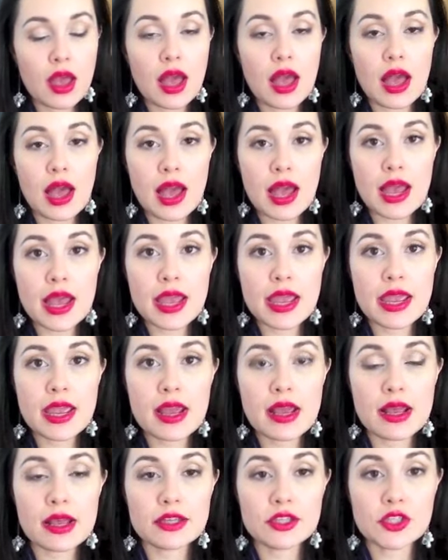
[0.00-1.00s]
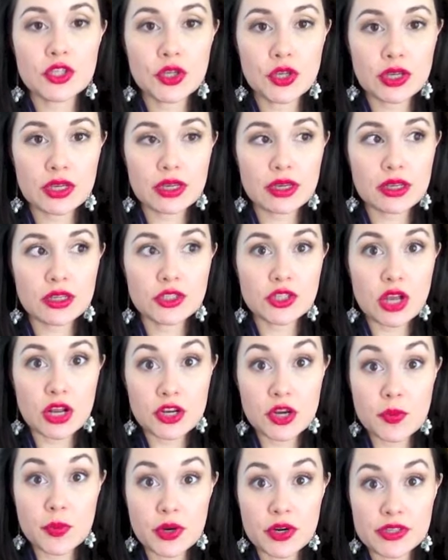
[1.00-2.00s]
I took
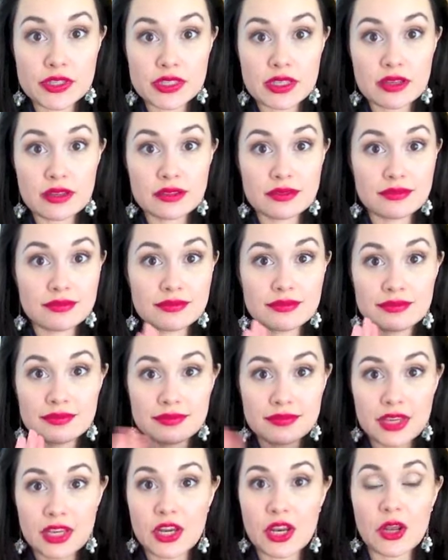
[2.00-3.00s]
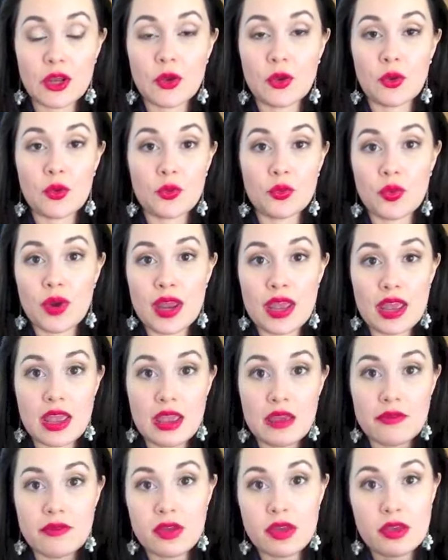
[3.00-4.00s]
Tanya Burr's, you know,
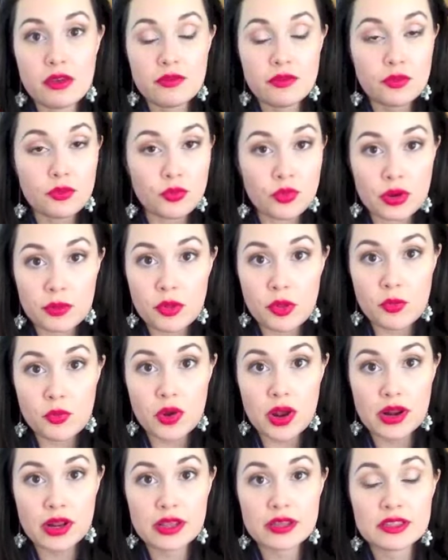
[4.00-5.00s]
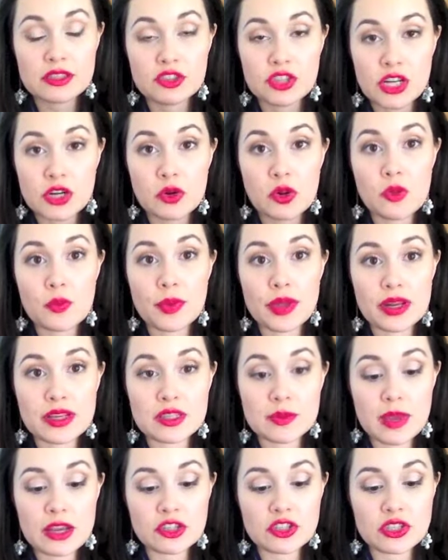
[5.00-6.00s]
rave of Rimmel products in general, but
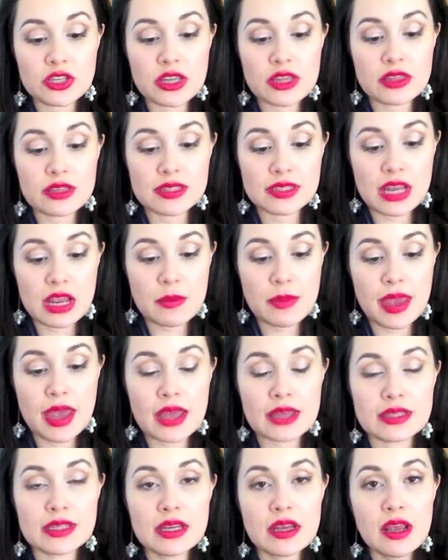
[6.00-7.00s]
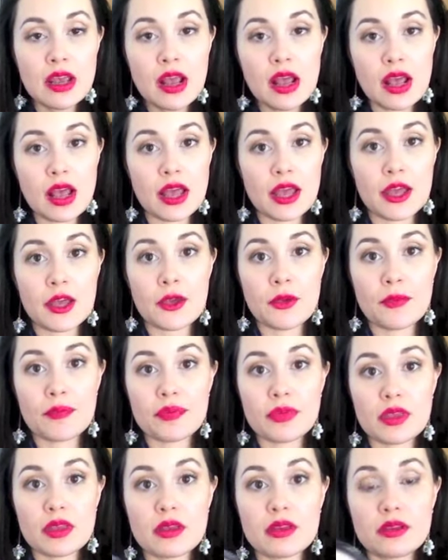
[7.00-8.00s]
especially the Stay Matte. Um,
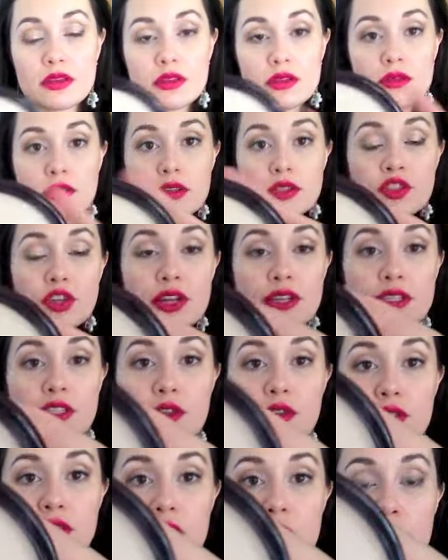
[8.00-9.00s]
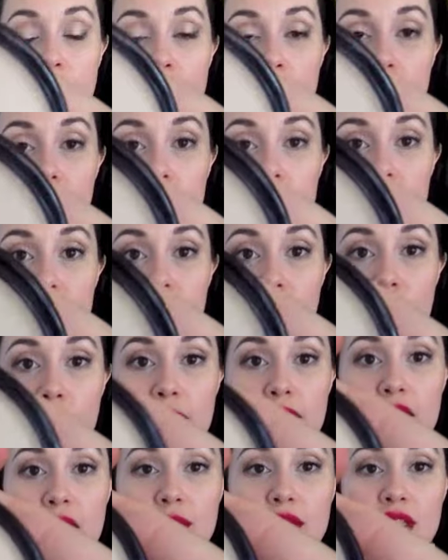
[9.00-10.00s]
translucent powder. So
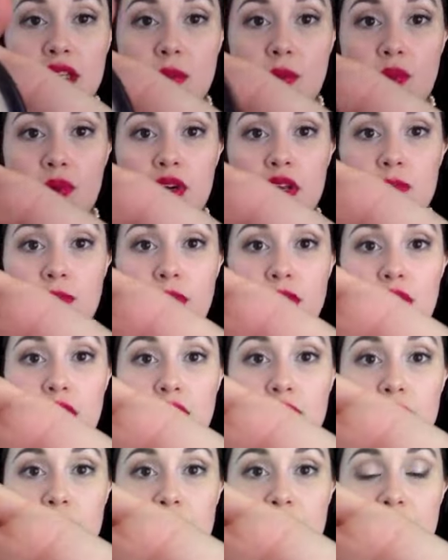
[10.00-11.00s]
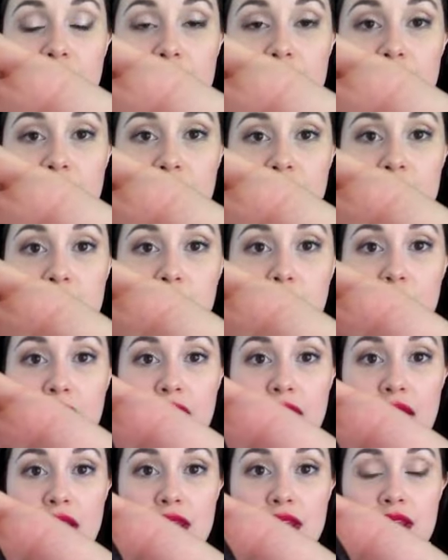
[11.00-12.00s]
it comes in a pretty big, nice size
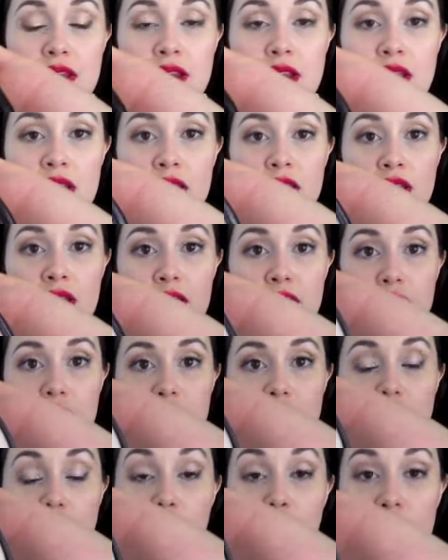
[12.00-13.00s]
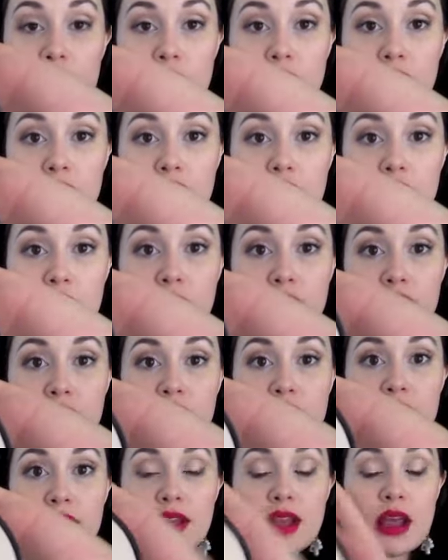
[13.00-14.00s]
pan. It's quite
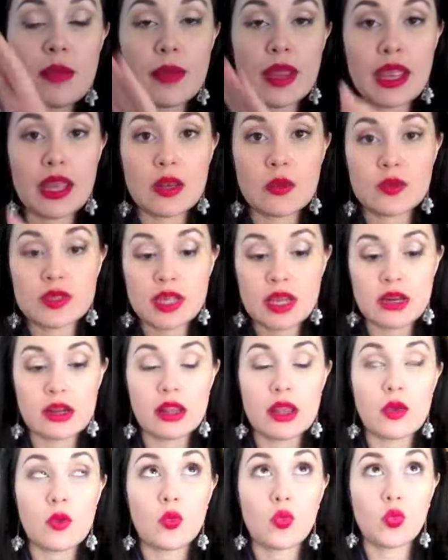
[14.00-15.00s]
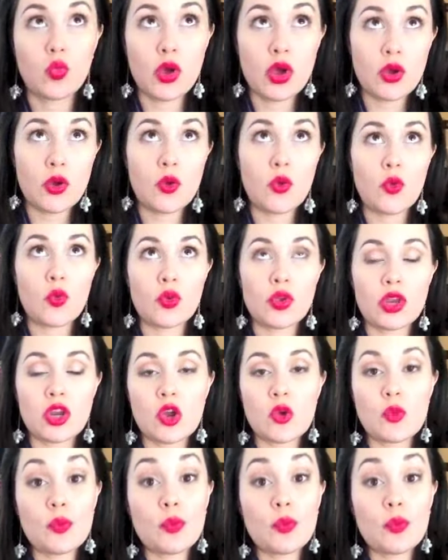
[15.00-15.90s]
translucent. I mean, it was kind of like, whoa, you know,